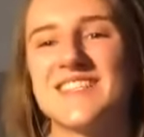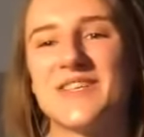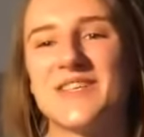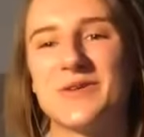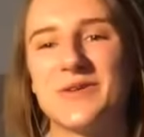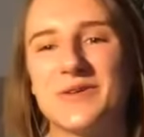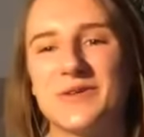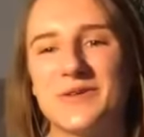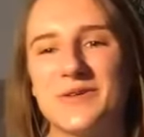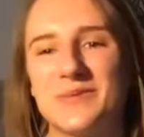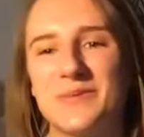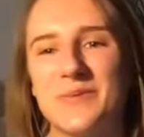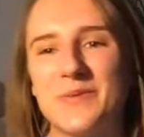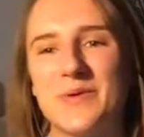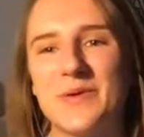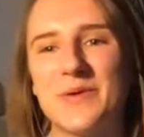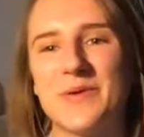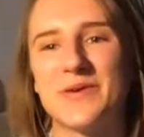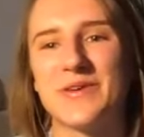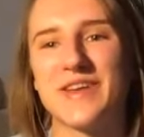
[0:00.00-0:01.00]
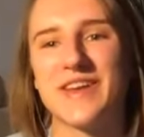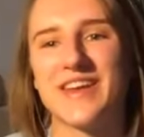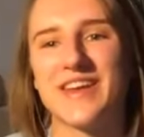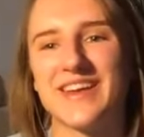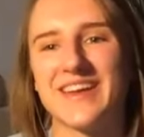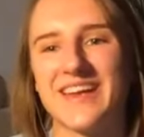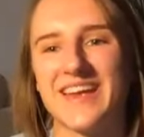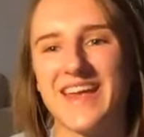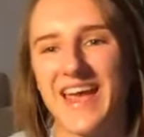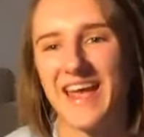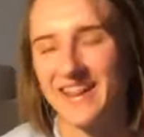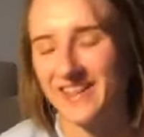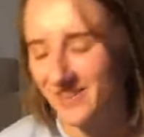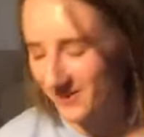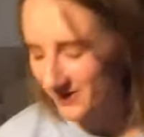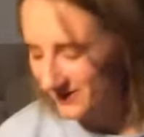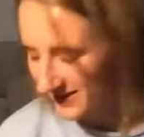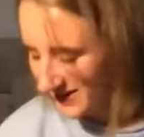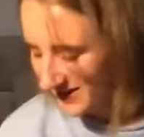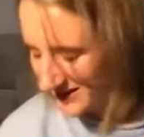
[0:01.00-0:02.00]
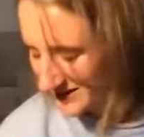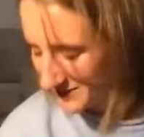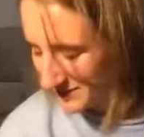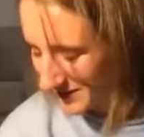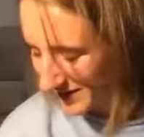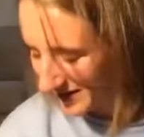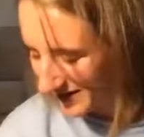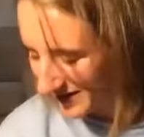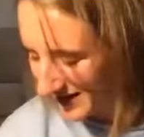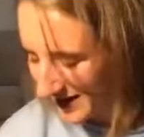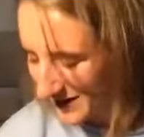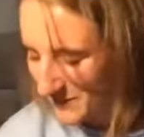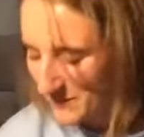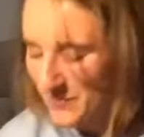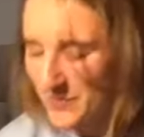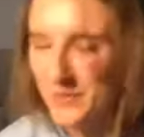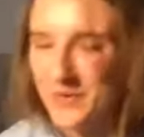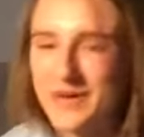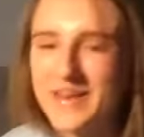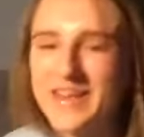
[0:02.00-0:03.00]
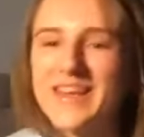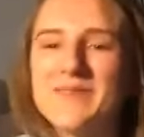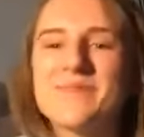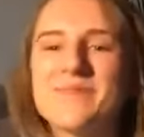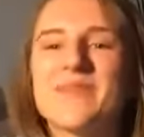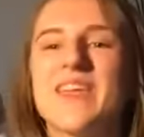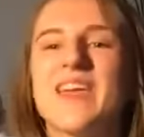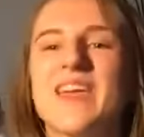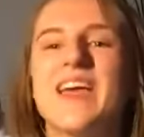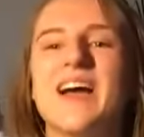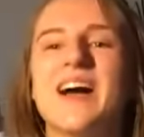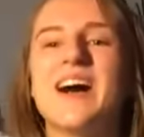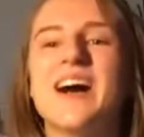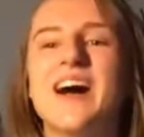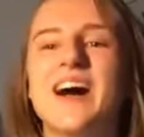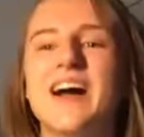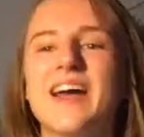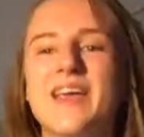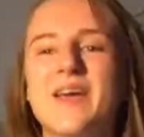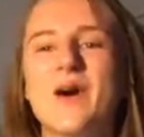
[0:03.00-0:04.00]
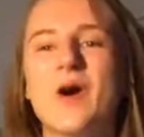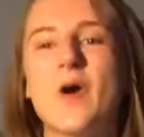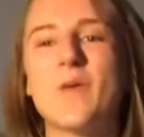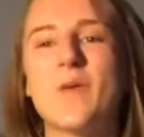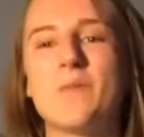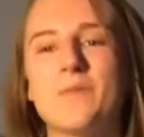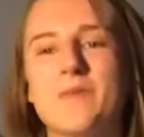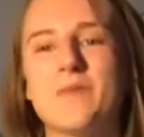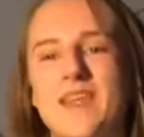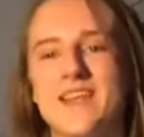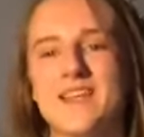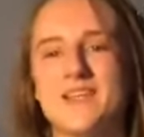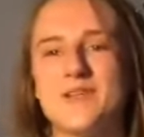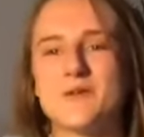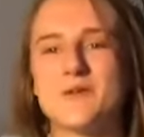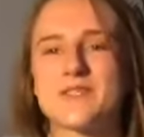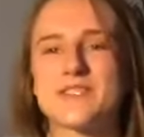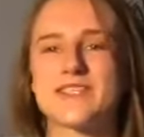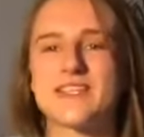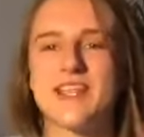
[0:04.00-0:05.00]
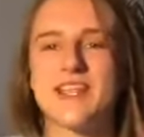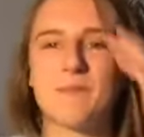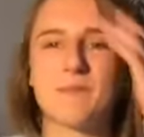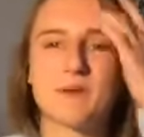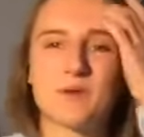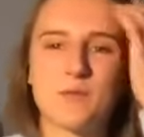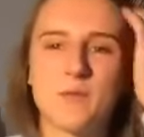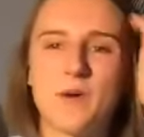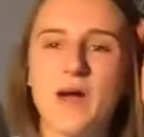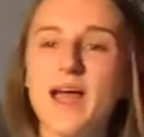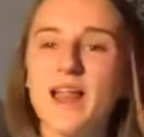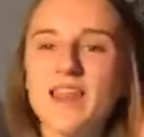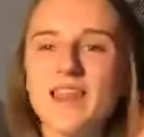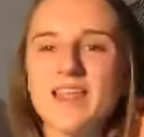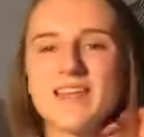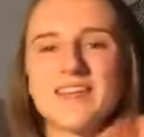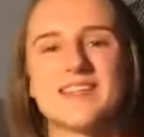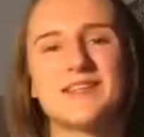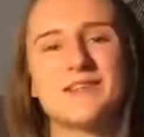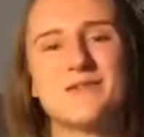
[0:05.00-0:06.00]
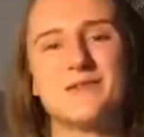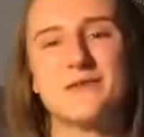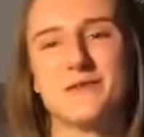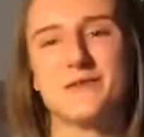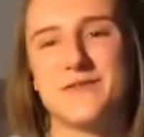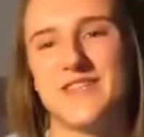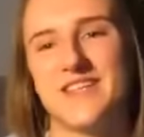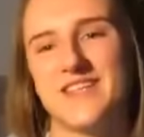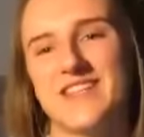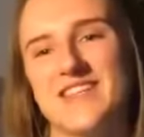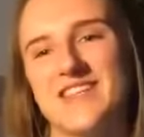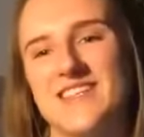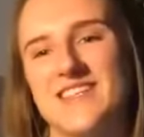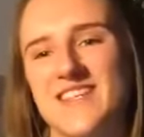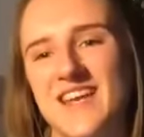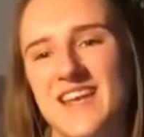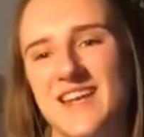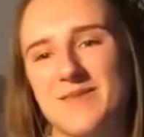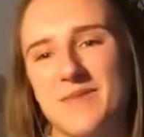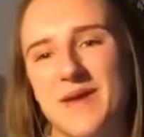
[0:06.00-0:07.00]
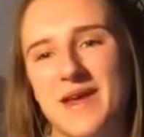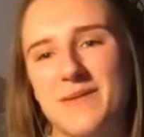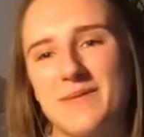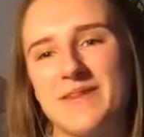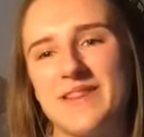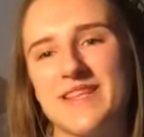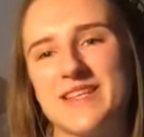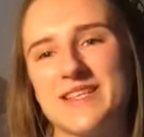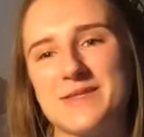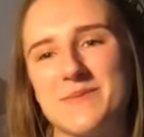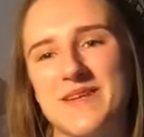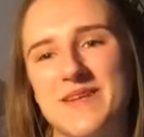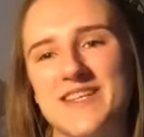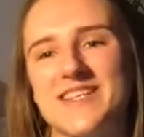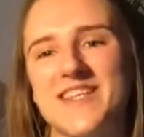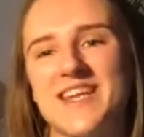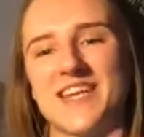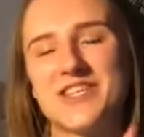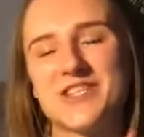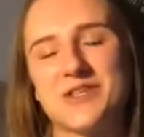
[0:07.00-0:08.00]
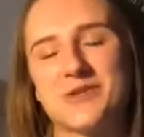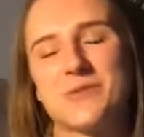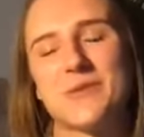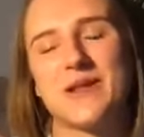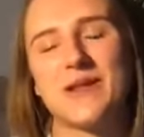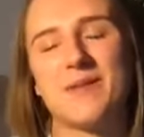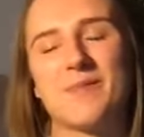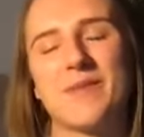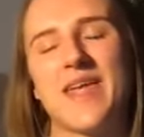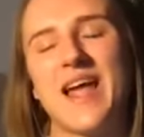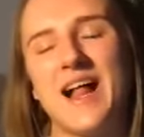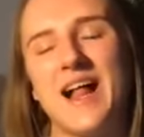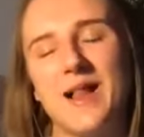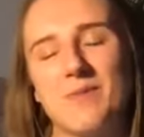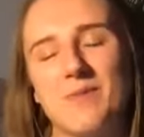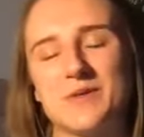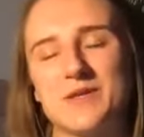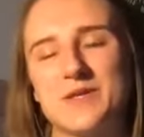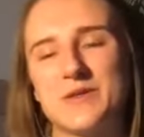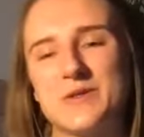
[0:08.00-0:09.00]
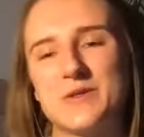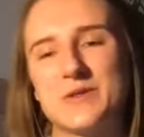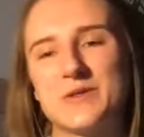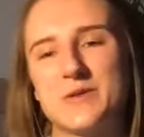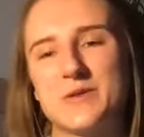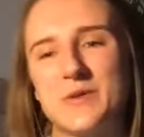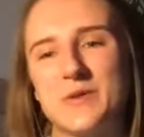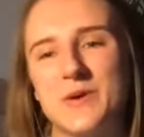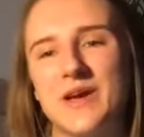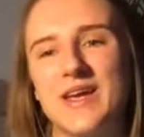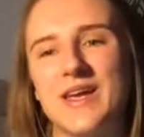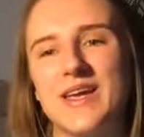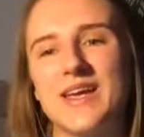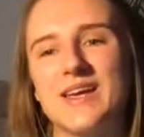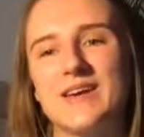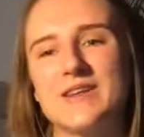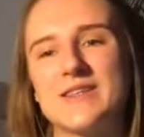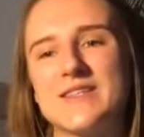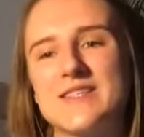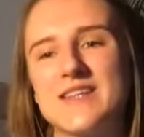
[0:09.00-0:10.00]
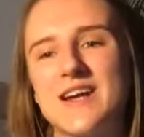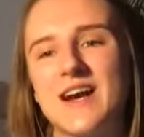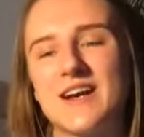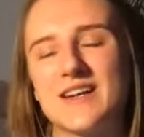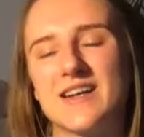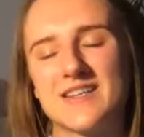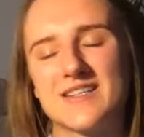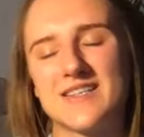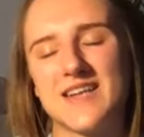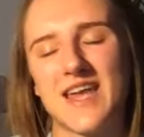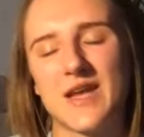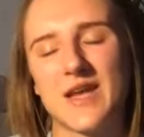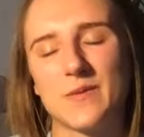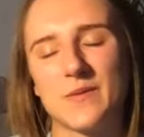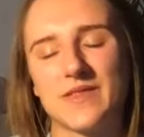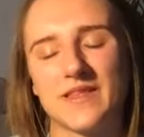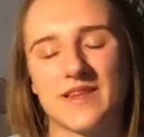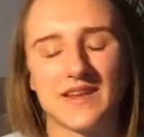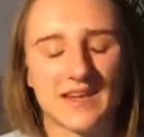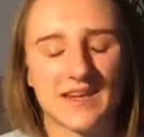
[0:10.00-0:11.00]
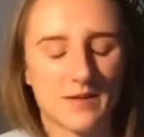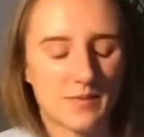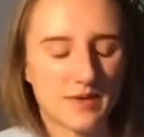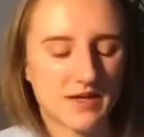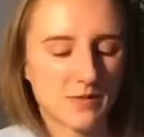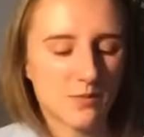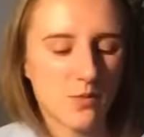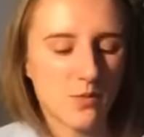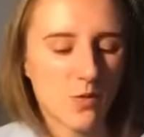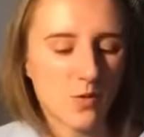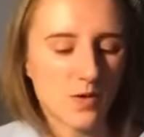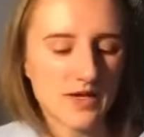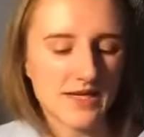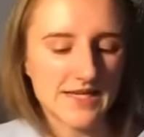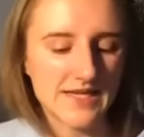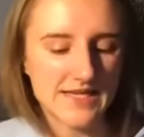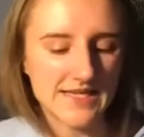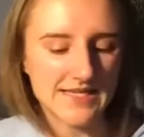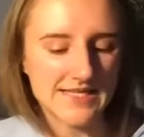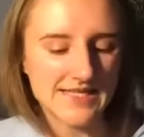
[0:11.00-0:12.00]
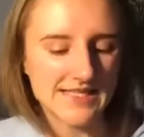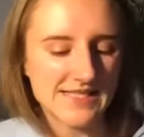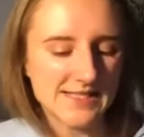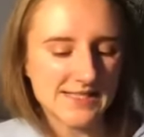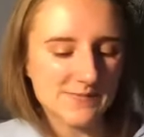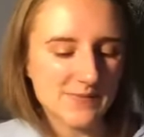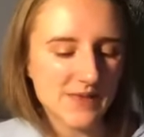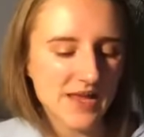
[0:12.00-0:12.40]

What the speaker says: Good morning again on this Monday morning. I hope that you slept well, and if you didn't, then maybe this meditation will help you to start the day with a little bit more ease.